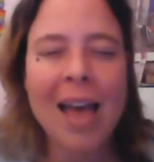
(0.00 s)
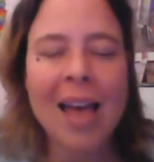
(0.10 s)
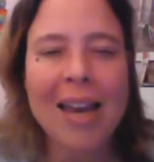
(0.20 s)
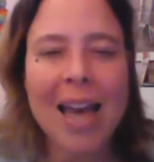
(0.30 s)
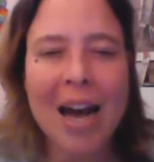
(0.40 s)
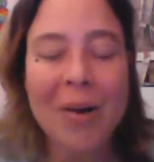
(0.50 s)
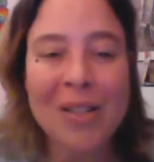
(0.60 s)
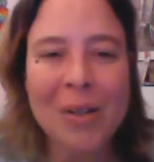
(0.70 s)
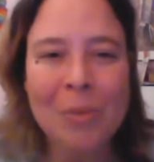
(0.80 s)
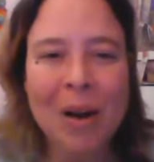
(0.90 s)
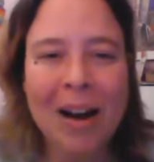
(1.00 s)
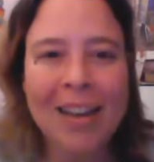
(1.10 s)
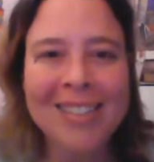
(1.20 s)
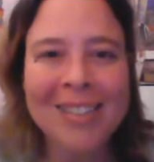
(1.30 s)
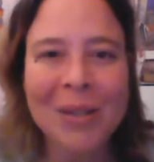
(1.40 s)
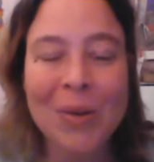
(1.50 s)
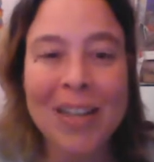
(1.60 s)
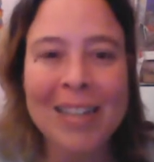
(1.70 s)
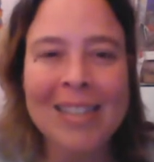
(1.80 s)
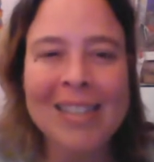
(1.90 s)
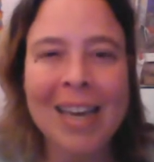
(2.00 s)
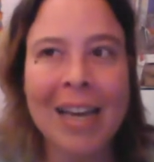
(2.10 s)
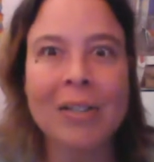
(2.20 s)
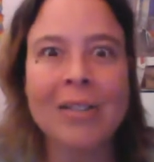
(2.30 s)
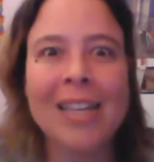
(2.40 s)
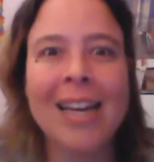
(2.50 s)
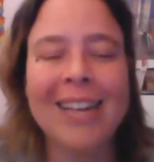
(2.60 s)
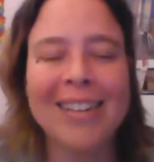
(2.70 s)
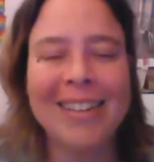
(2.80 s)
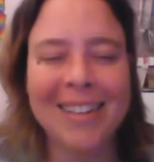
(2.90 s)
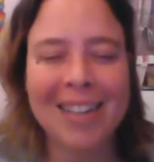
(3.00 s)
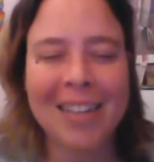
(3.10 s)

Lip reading: And now in your mind, you're going to say, Creator,